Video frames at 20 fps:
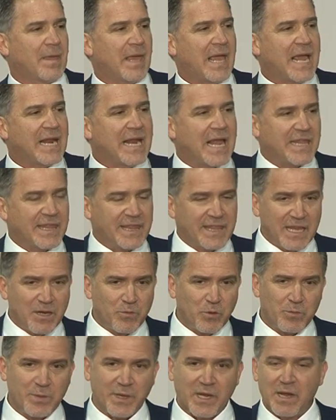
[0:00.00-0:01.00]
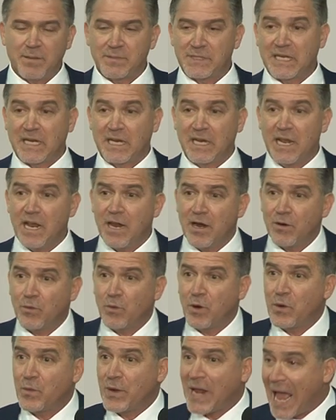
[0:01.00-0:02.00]
And I think what becomes clear
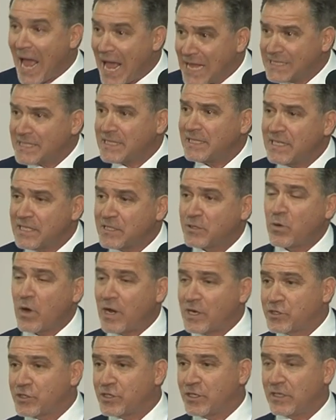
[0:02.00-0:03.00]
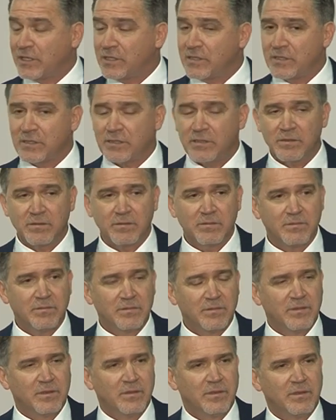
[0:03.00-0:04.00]
when we ask these questions
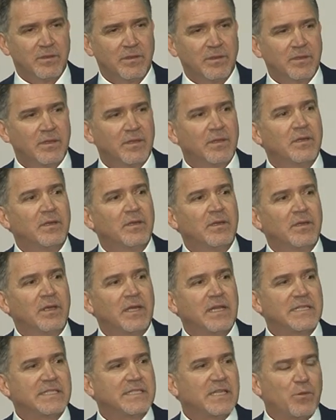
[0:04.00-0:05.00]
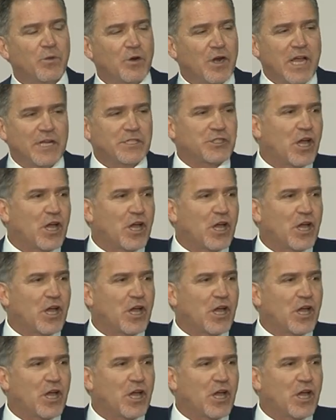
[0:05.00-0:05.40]
is that we're not